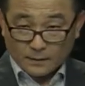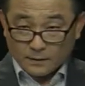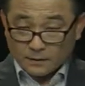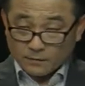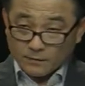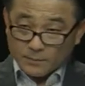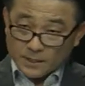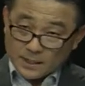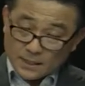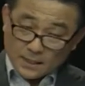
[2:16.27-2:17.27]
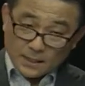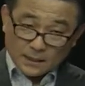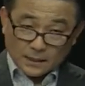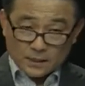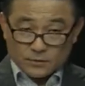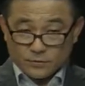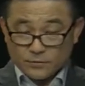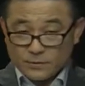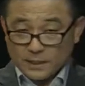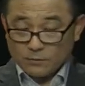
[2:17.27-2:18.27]
There are some key
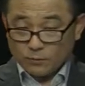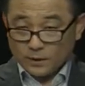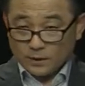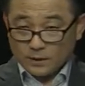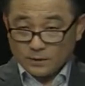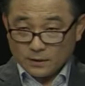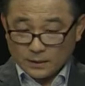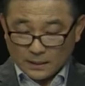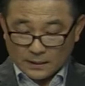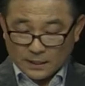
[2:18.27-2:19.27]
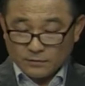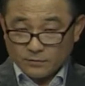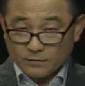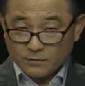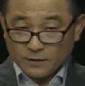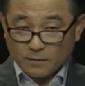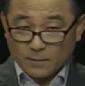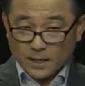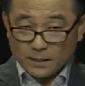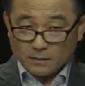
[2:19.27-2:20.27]
issues that I'd like you to think
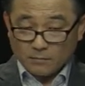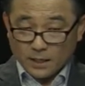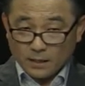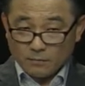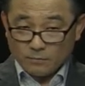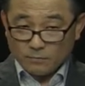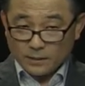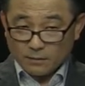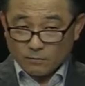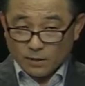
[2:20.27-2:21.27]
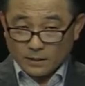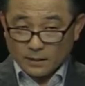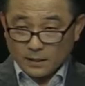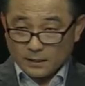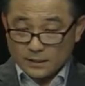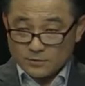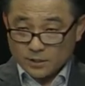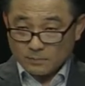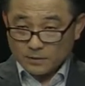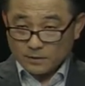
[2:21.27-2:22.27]
about while we are working on this
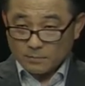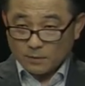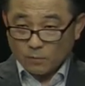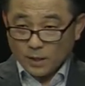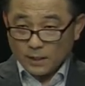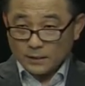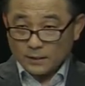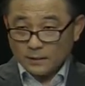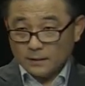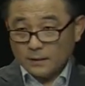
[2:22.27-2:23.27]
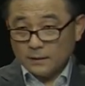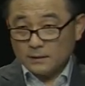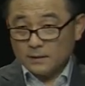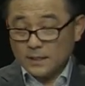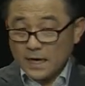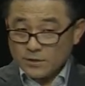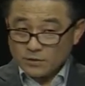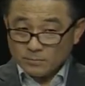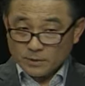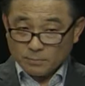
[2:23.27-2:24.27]
chapter. Number one, the
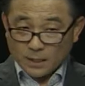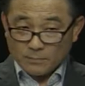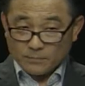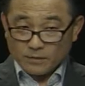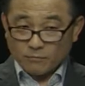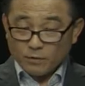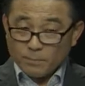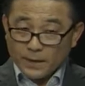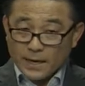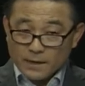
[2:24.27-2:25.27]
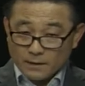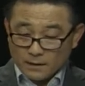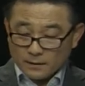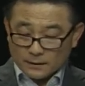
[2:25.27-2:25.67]
nature of the problem. So repair